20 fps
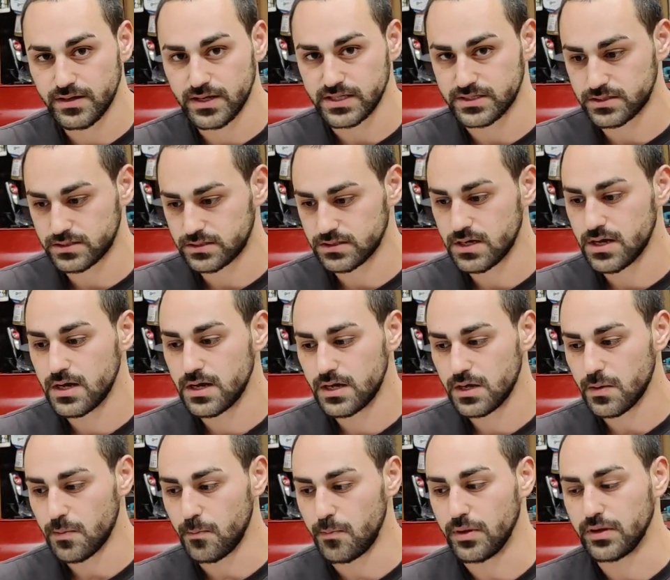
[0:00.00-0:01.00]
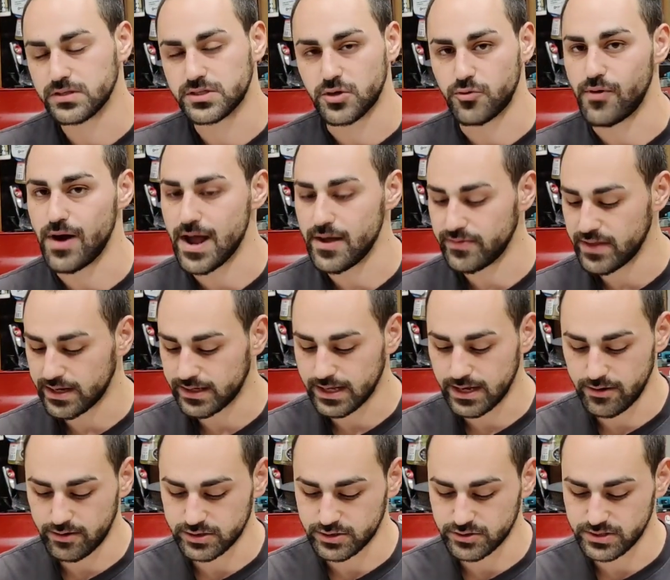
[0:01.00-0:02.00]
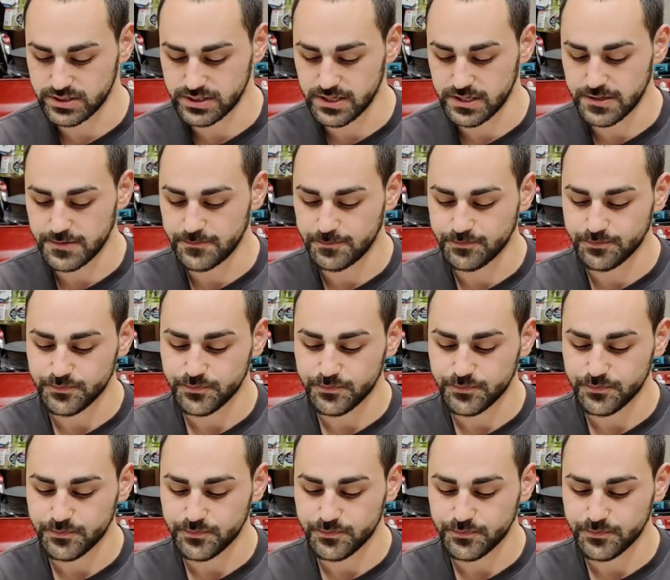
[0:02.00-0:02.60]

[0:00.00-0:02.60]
It's built around that characteristic.